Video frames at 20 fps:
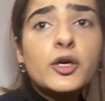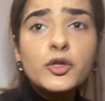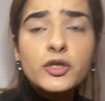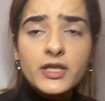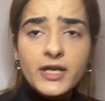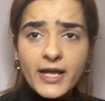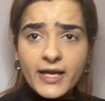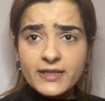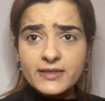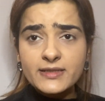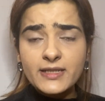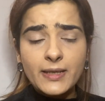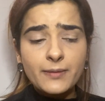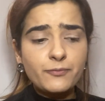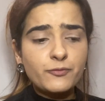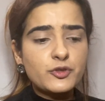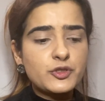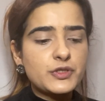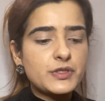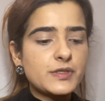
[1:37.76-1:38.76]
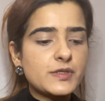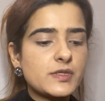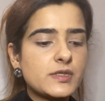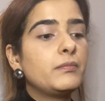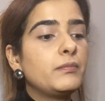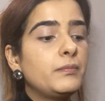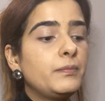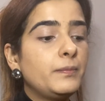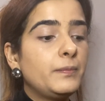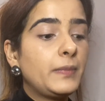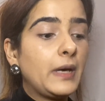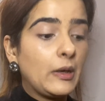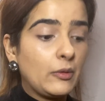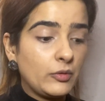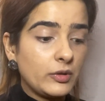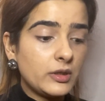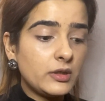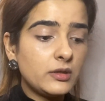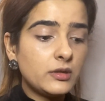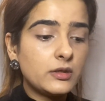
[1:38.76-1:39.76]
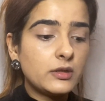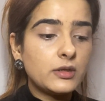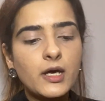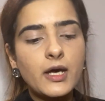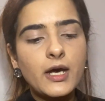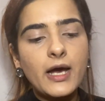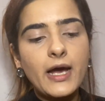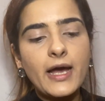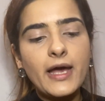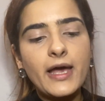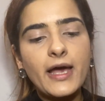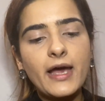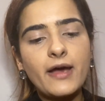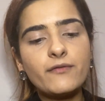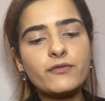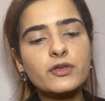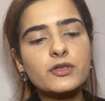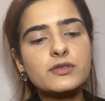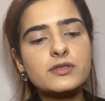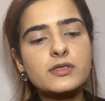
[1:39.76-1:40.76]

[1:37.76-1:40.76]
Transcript: to the next step, which is powder. I have this